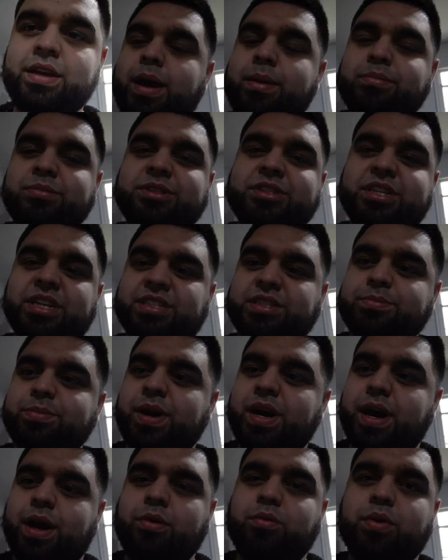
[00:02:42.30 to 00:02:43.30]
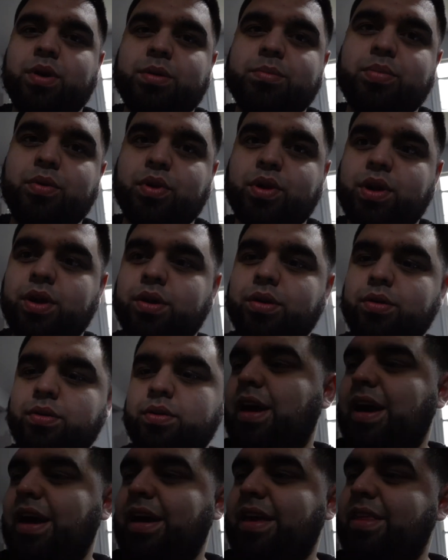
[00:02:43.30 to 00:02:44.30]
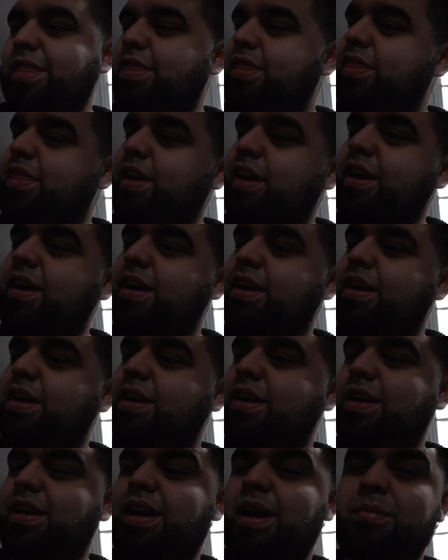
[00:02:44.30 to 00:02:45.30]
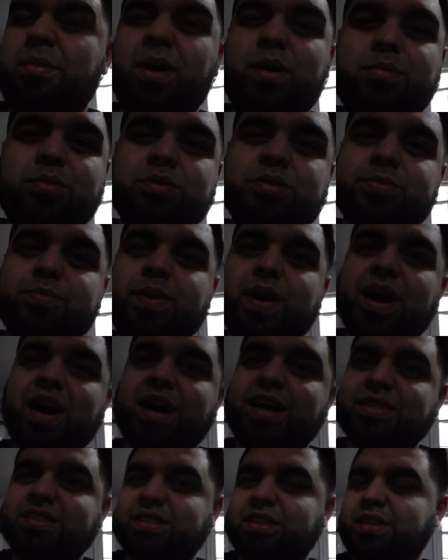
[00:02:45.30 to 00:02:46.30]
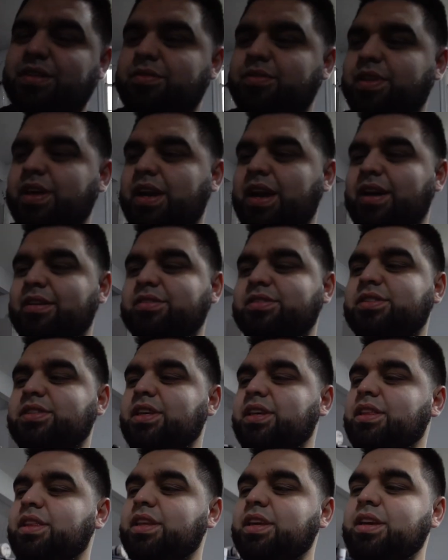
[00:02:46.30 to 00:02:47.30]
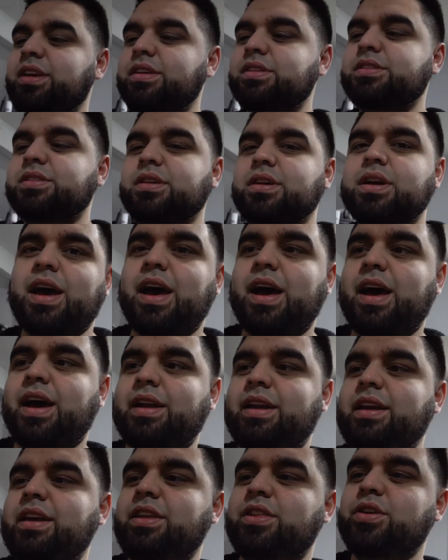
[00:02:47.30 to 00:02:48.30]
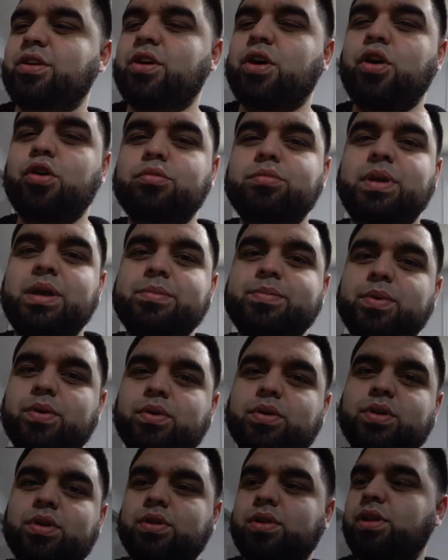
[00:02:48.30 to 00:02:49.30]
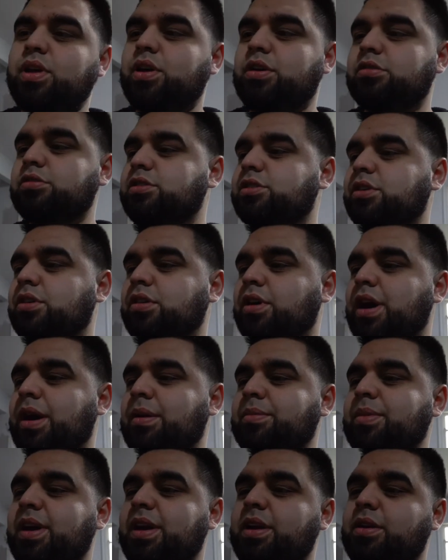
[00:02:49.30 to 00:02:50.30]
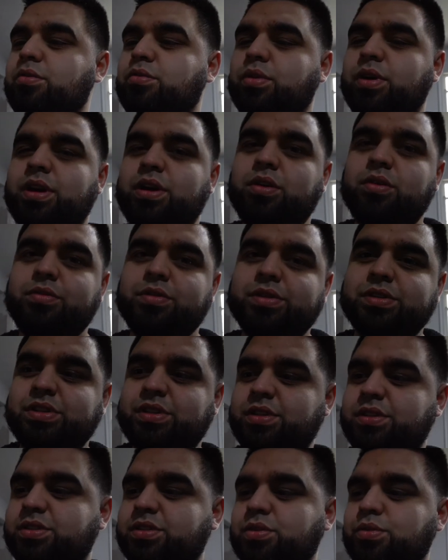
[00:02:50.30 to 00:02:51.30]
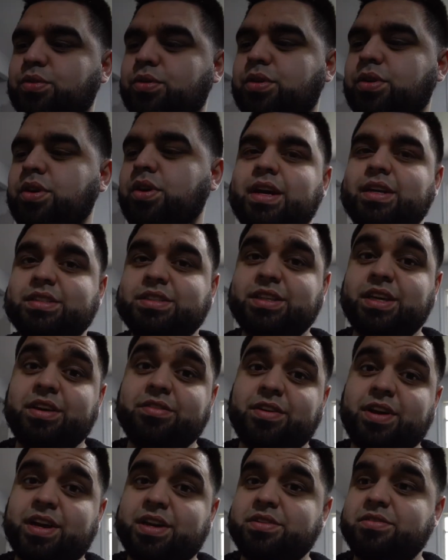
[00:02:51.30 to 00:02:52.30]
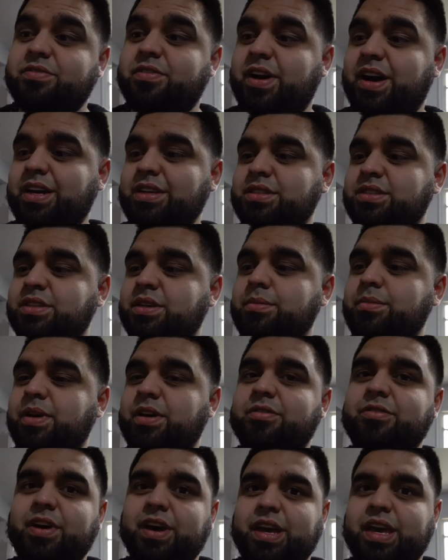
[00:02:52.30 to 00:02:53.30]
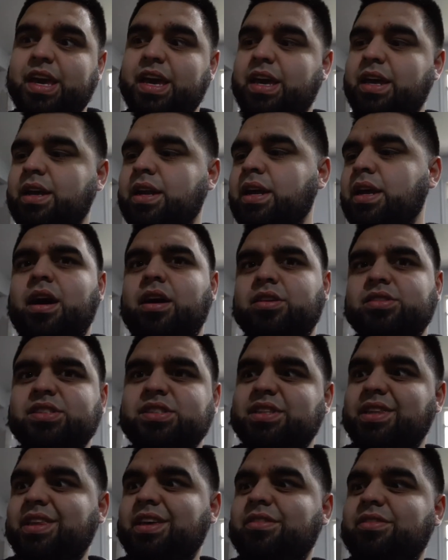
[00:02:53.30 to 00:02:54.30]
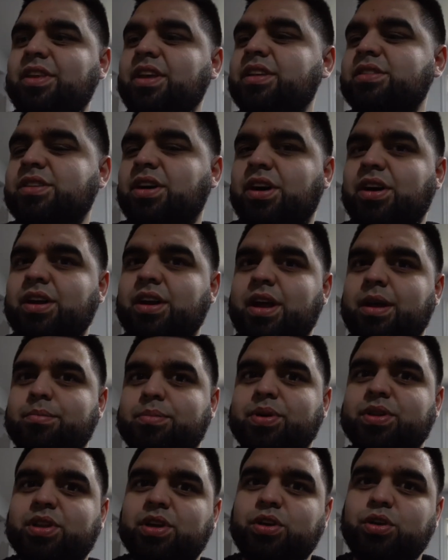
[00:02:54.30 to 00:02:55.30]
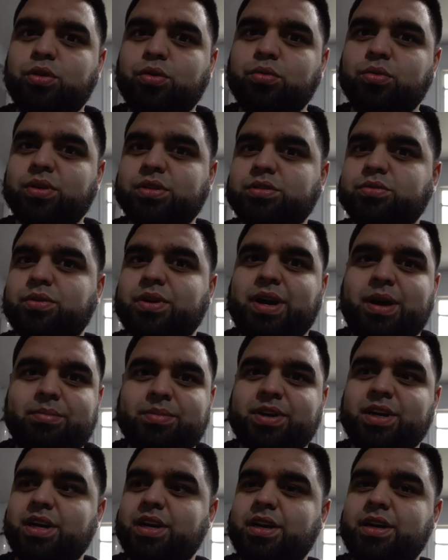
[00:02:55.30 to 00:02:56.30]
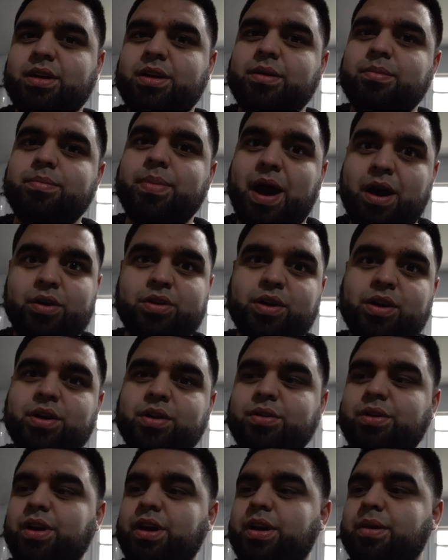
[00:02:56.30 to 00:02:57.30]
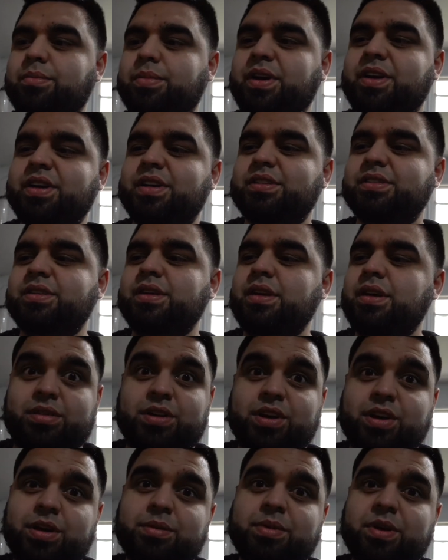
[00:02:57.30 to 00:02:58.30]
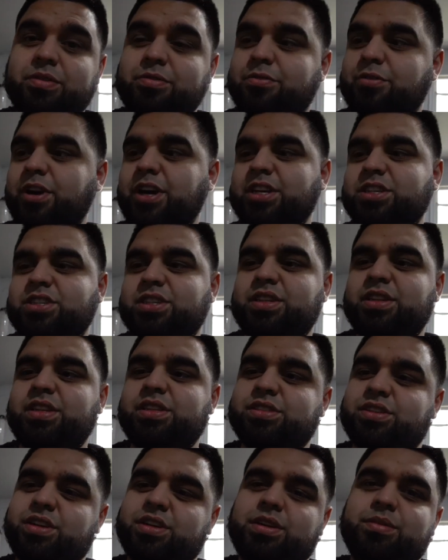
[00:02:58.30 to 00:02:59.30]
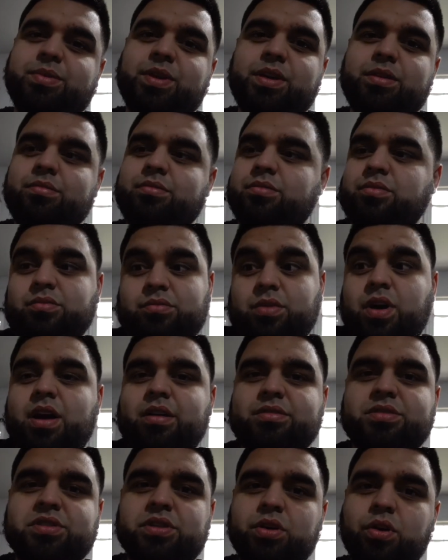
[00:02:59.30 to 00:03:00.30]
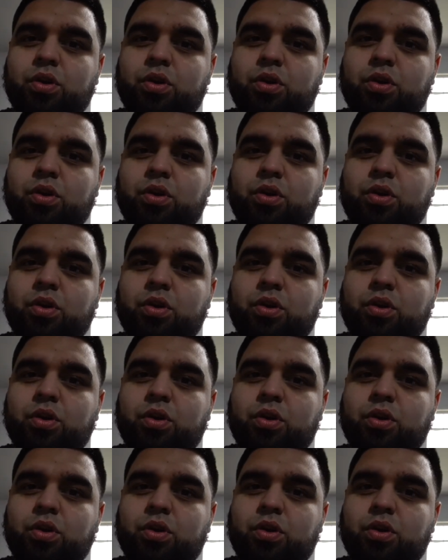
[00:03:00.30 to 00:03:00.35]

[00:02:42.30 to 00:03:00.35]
M6 by 1.0. I think, and I'm almost positive that I've seen these at either Home Depot or Lowe's. So I'm gonna run over to the store and see if I can find some. If I can, I'll just leave these on and put the new ones when I'm done powder coating it because they're gonna be fresh and these are gonna be obviously